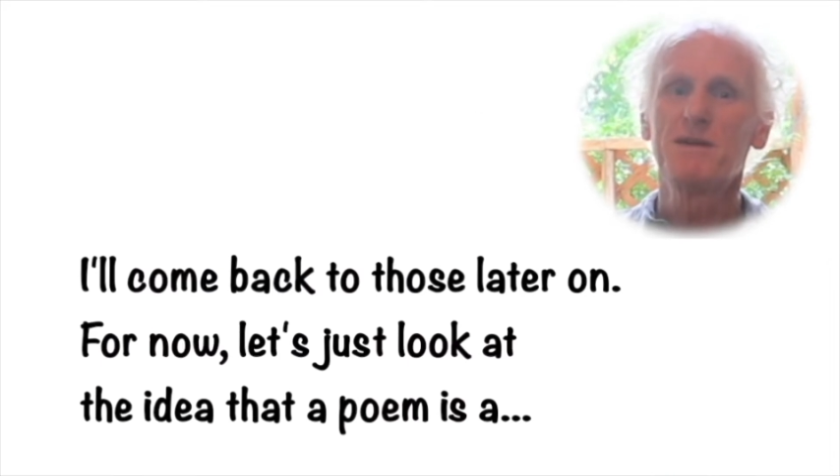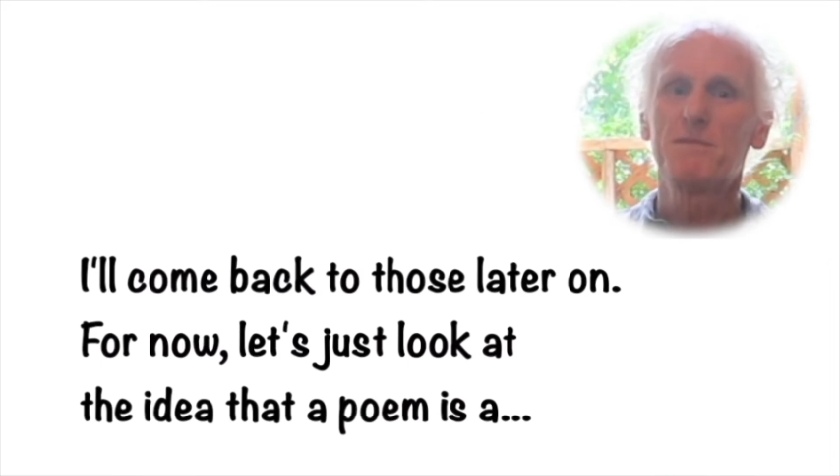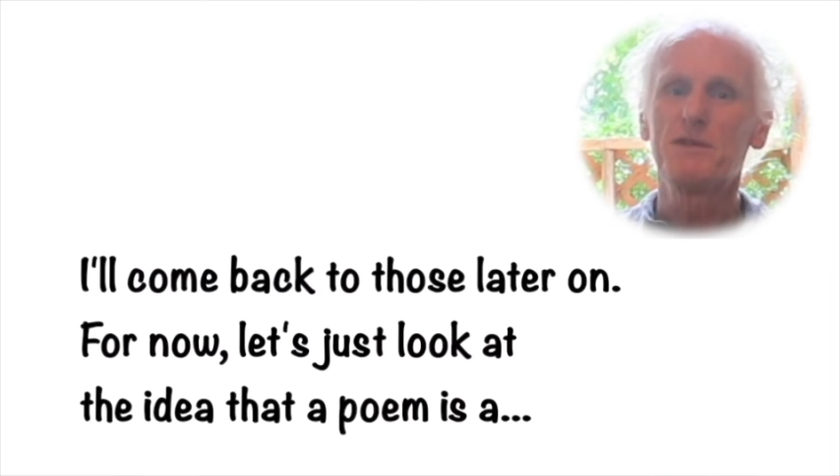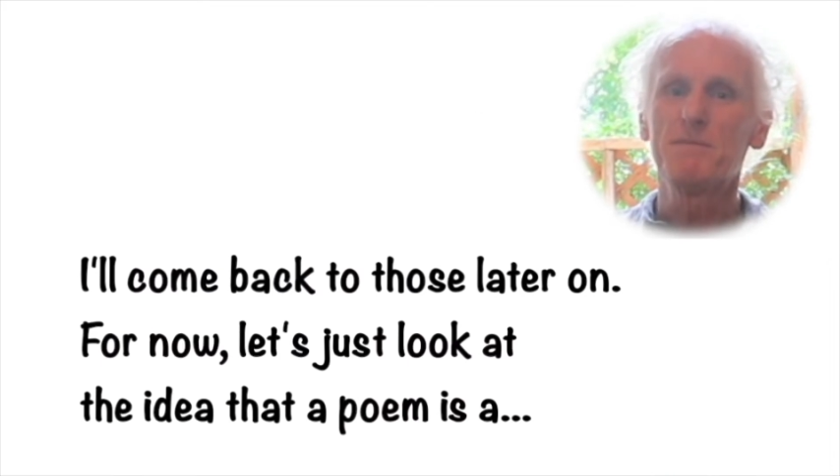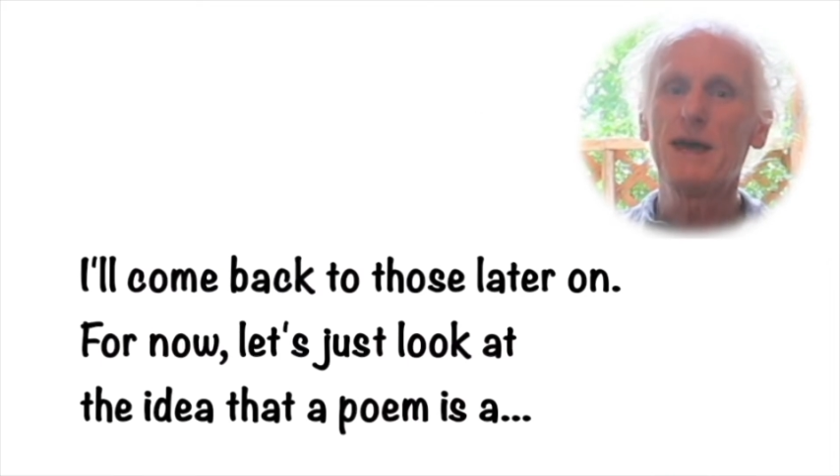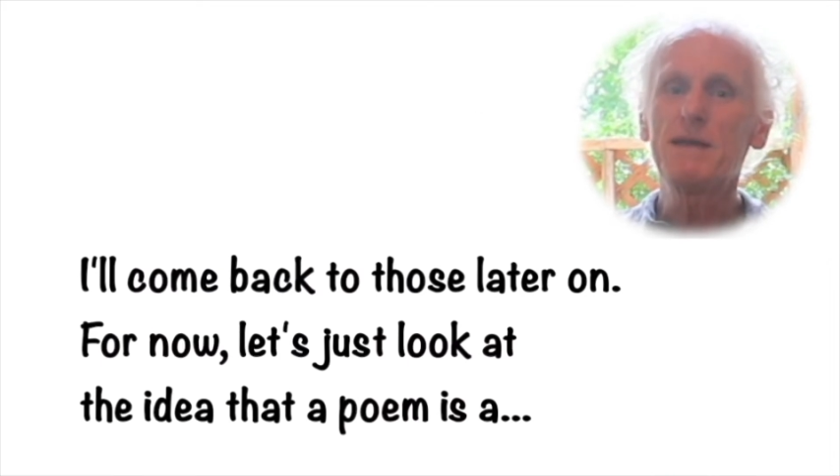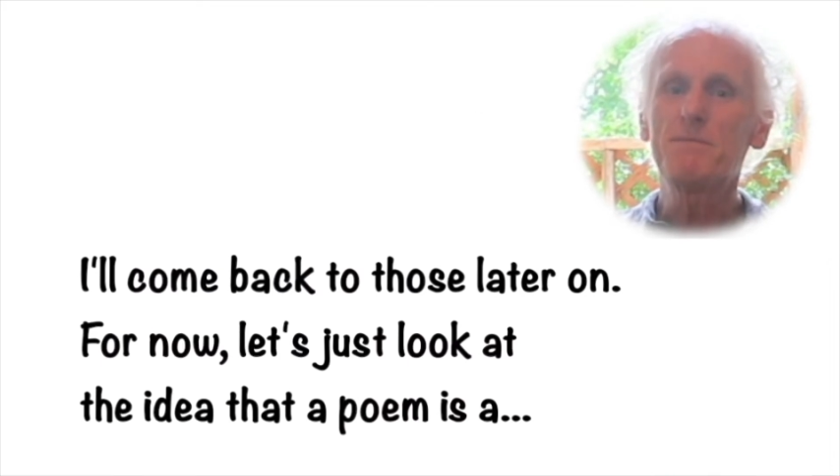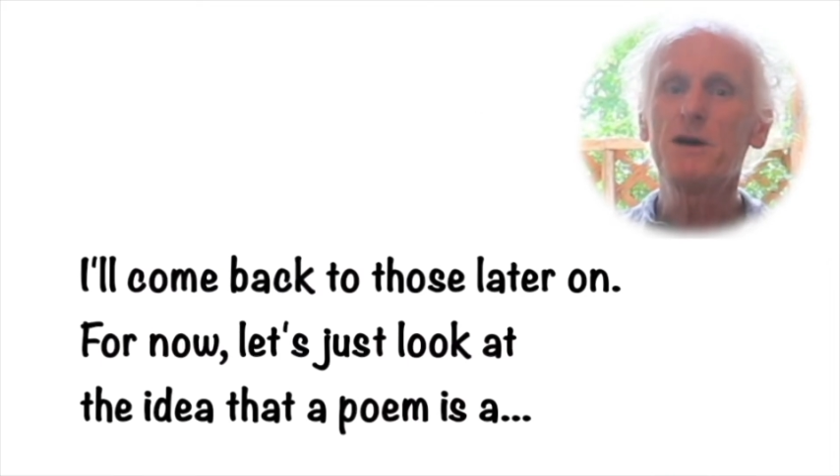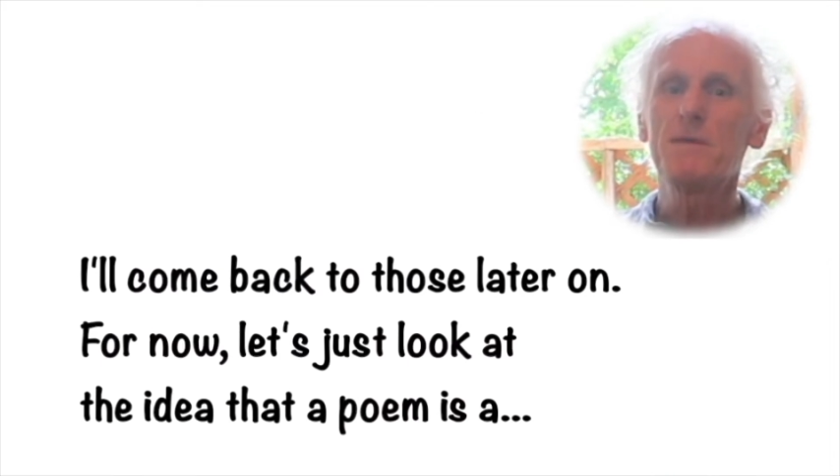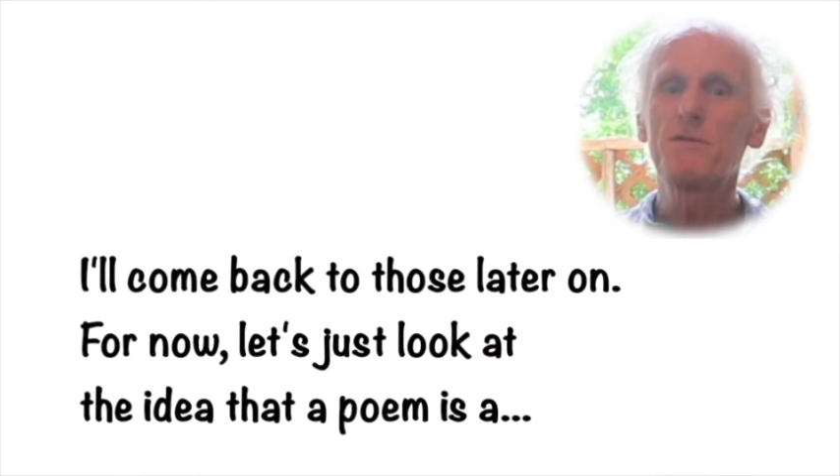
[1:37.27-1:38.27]
but the main
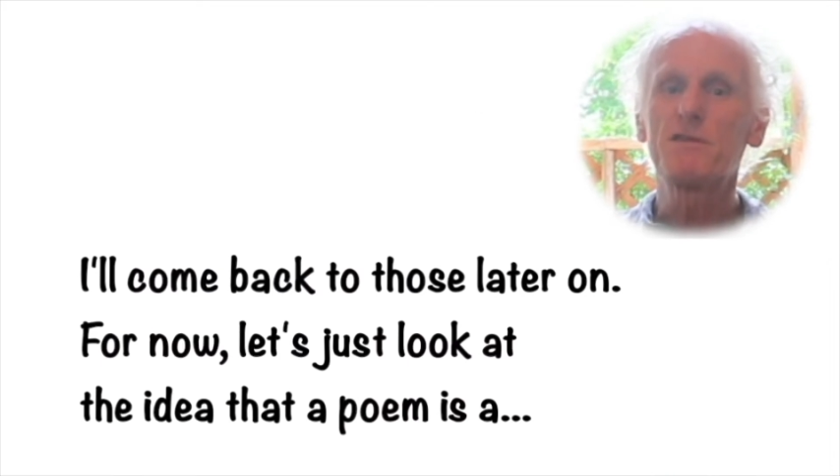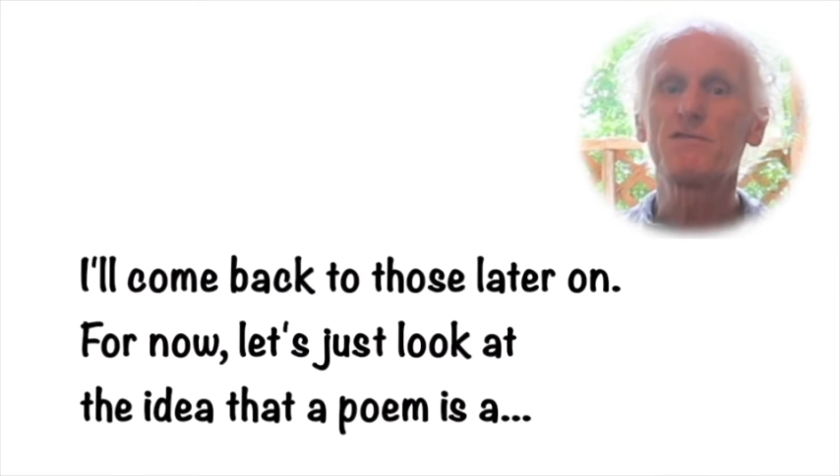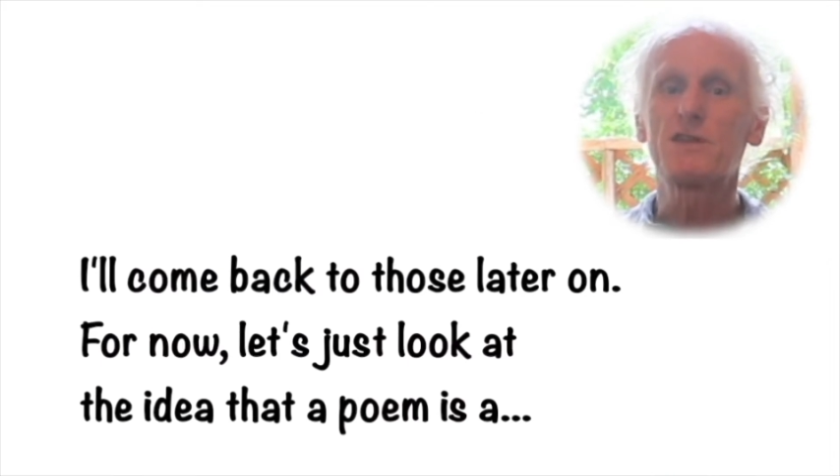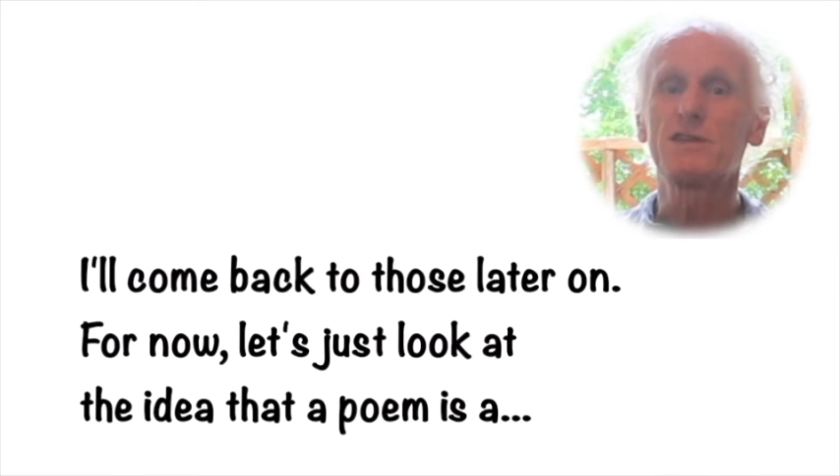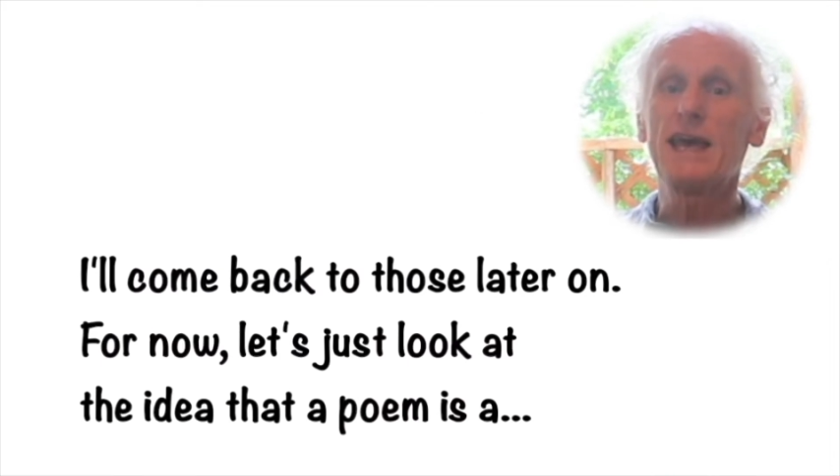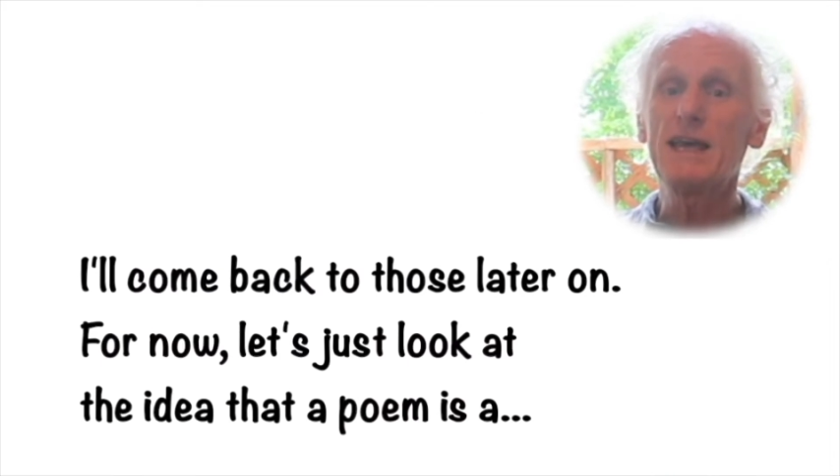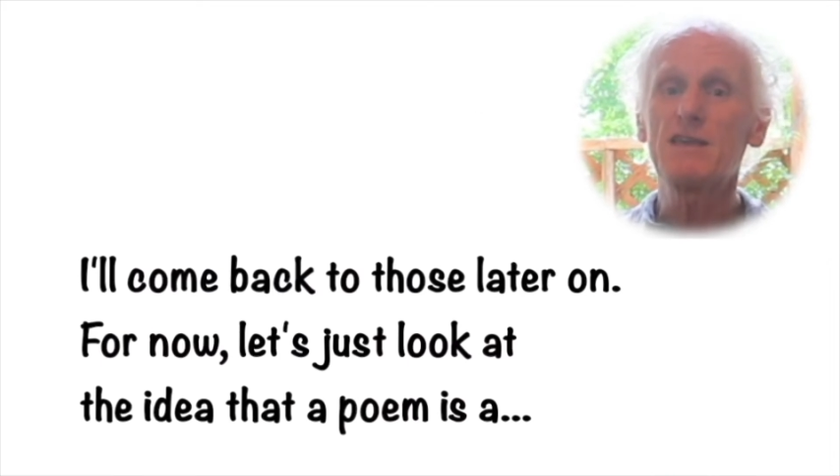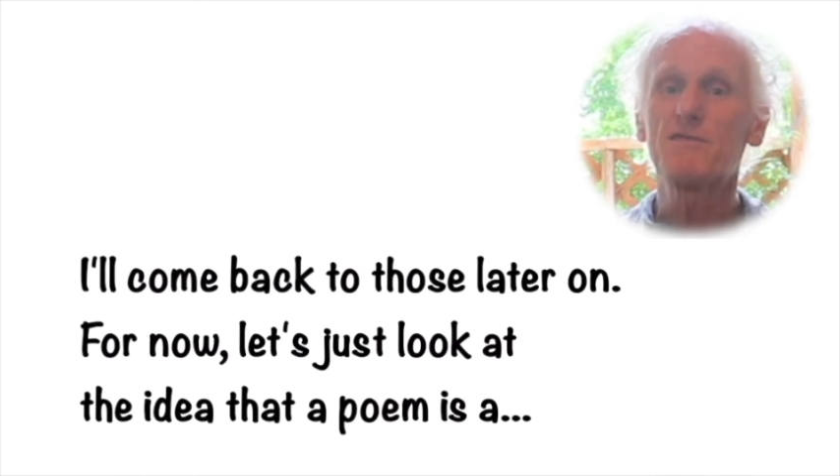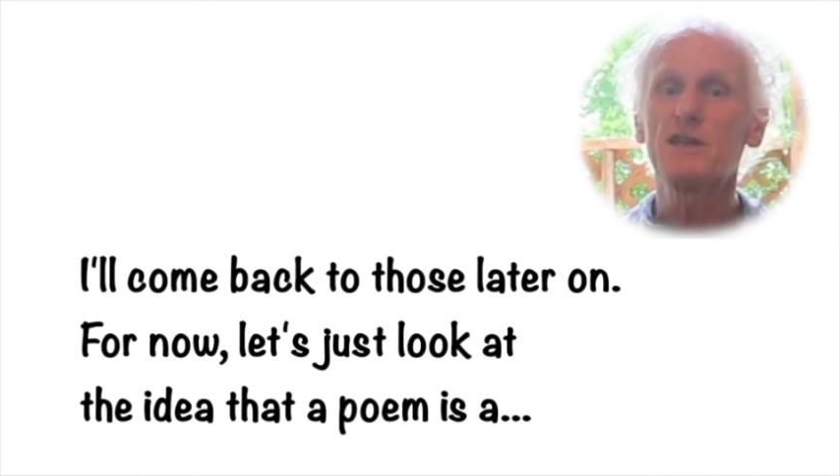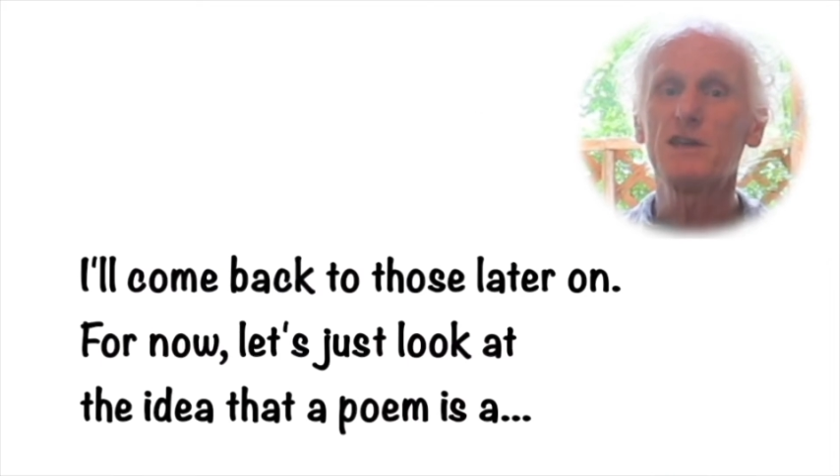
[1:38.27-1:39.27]
purpose of
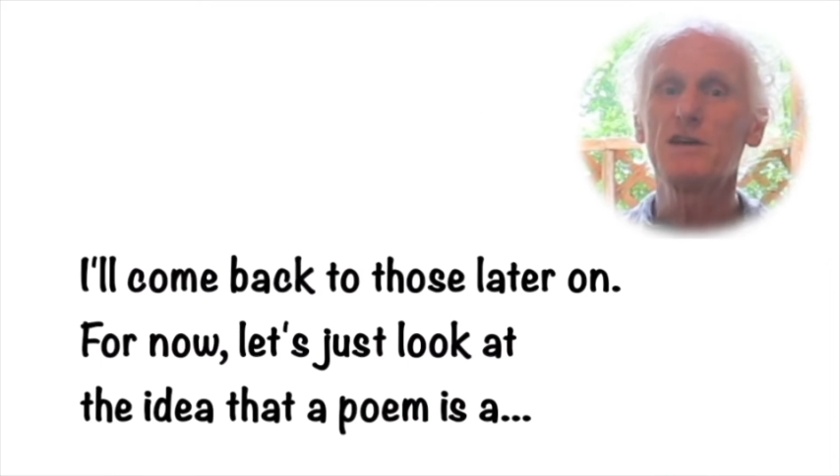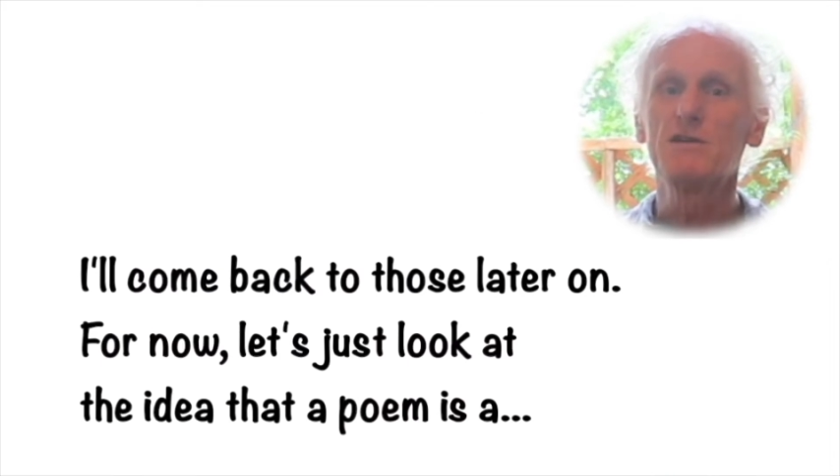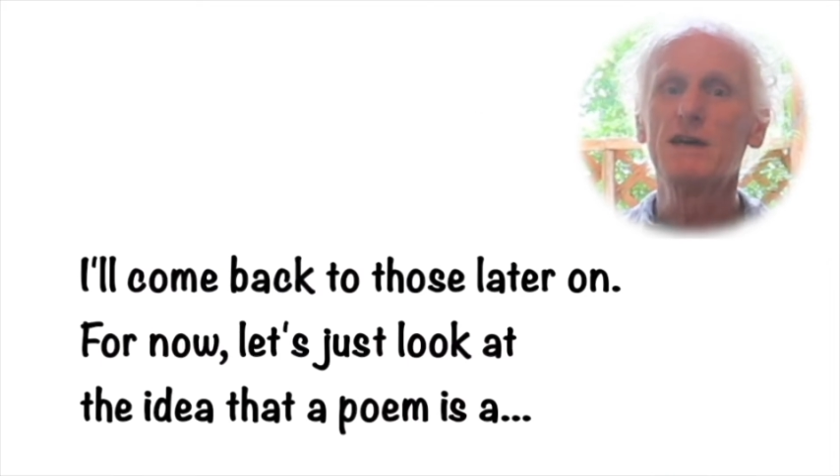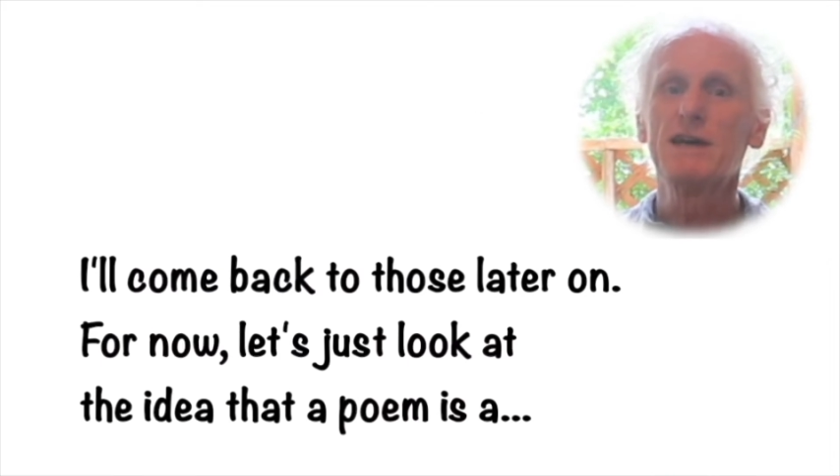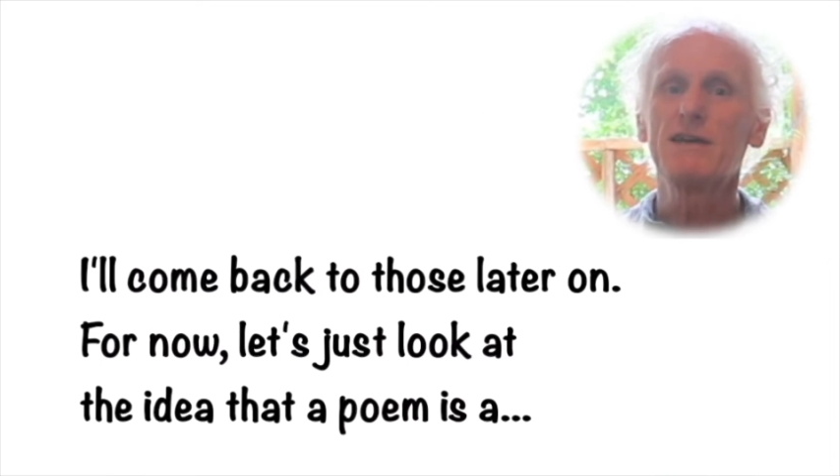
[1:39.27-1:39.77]
today's video